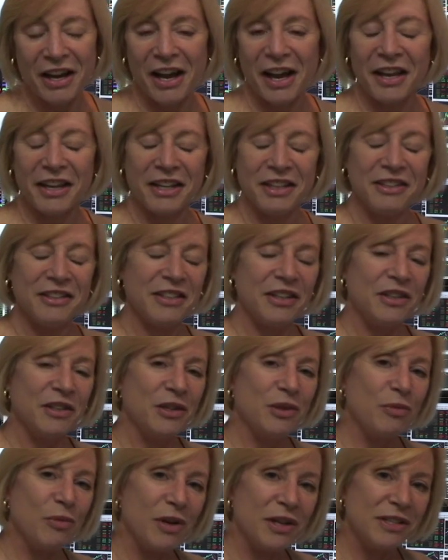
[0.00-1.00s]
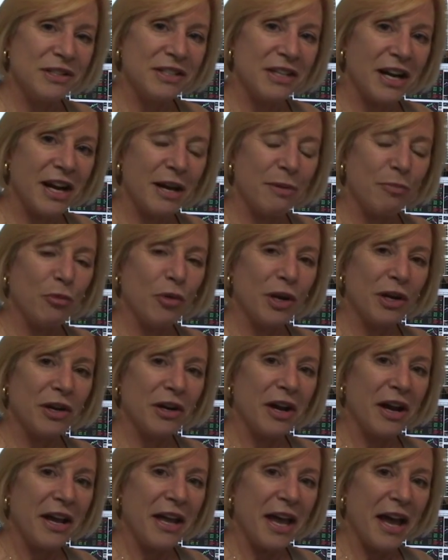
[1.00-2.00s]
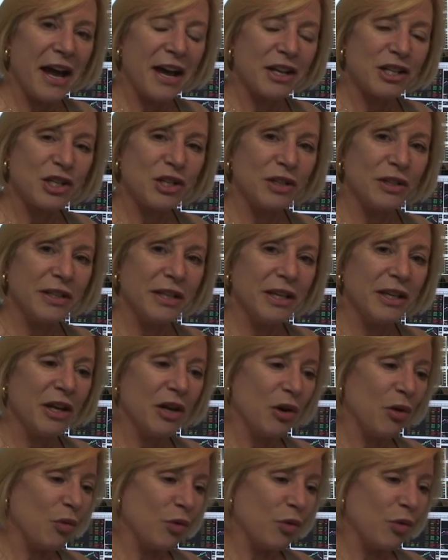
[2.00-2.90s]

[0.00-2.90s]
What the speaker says: I can tell you one time where I actually